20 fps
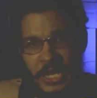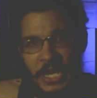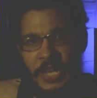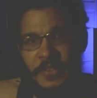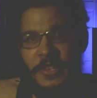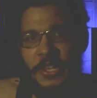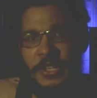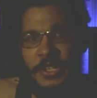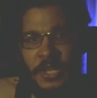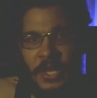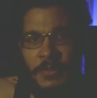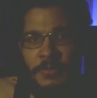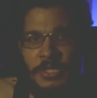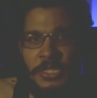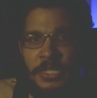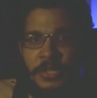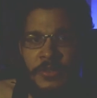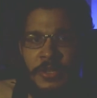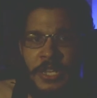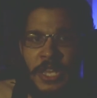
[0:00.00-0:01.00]
As I come
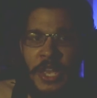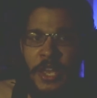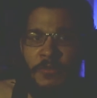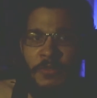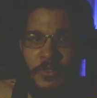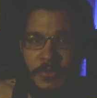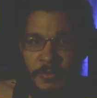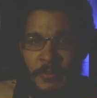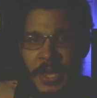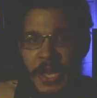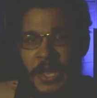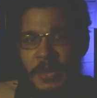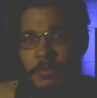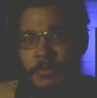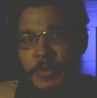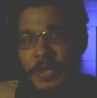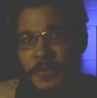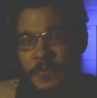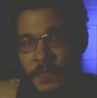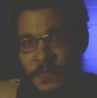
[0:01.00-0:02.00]
to you now with my
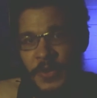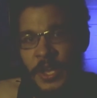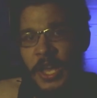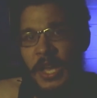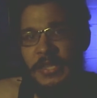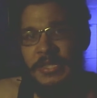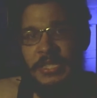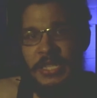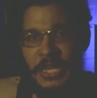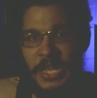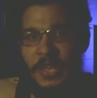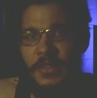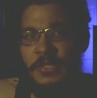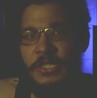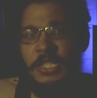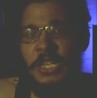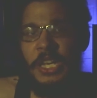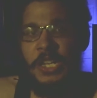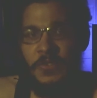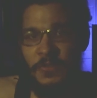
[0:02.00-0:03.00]
brief thoughts and
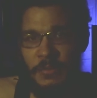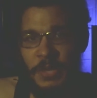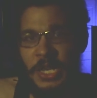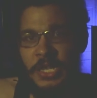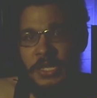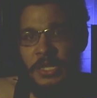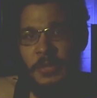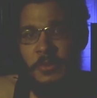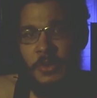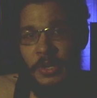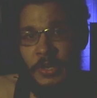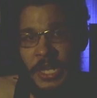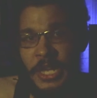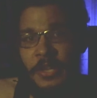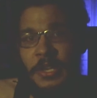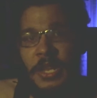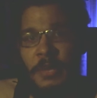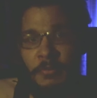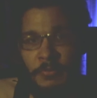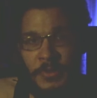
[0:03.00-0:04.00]
outtakes from AEW All
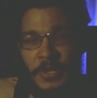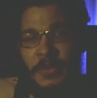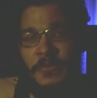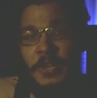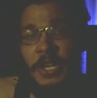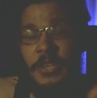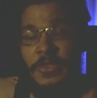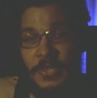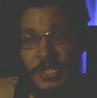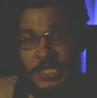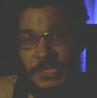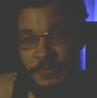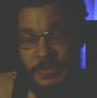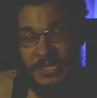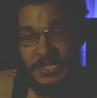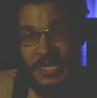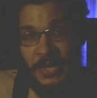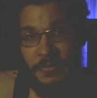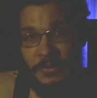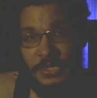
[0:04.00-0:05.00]
Out and previewing this
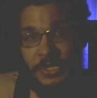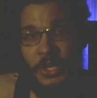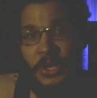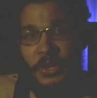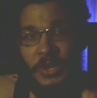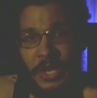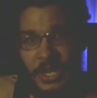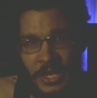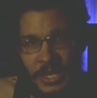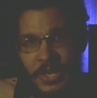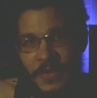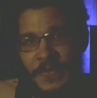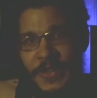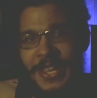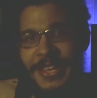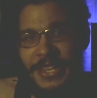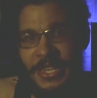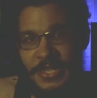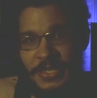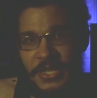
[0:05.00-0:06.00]
week's episode of
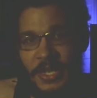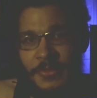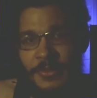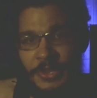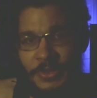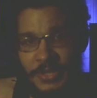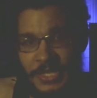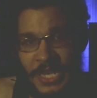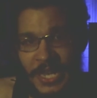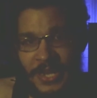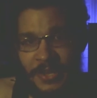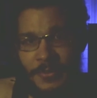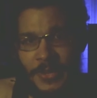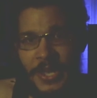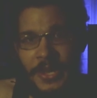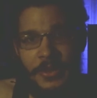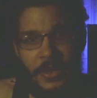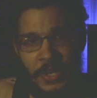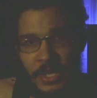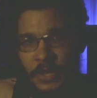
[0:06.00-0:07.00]
AEW Dynamite.